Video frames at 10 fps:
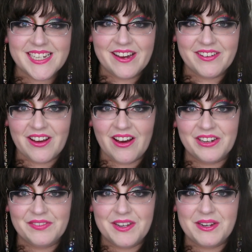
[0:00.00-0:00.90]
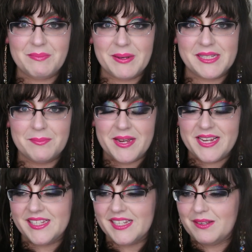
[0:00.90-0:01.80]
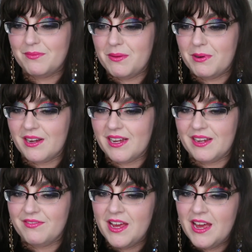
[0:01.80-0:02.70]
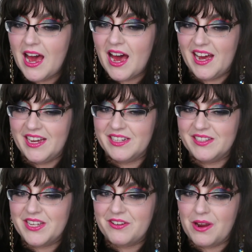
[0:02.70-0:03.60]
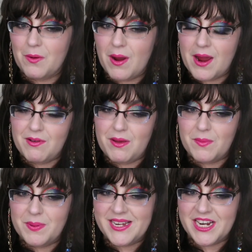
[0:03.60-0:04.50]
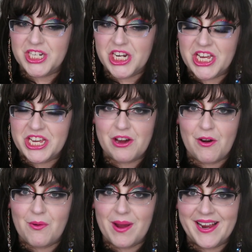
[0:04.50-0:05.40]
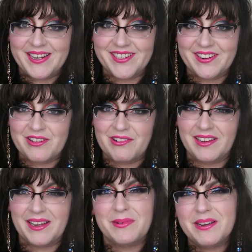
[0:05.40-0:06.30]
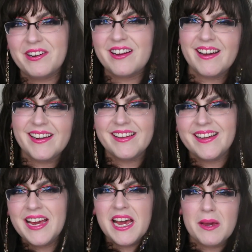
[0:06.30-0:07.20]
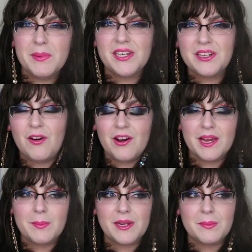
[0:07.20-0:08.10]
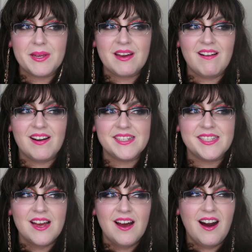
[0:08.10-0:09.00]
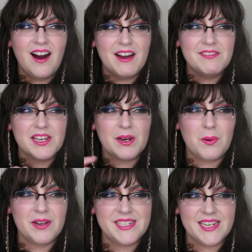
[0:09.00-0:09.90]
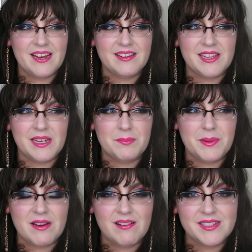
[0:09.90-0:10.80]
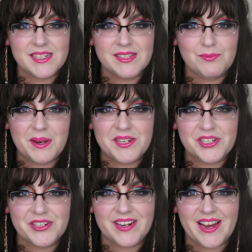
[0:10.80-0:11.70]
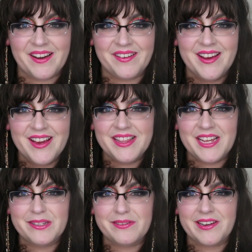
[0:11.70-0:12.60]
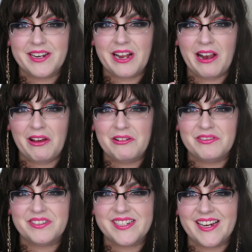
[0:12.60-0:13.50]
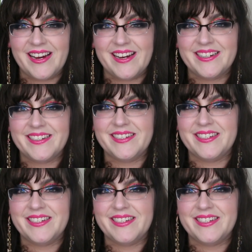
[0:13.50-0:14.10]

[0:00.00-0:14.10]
town and gotten a few bits and pieces, and we were kind of considering where we would potentially go in Donegal. And we were kind of hemming and hawing about it because I was kind of pointing out that because it's winter now, things were kind of closed, and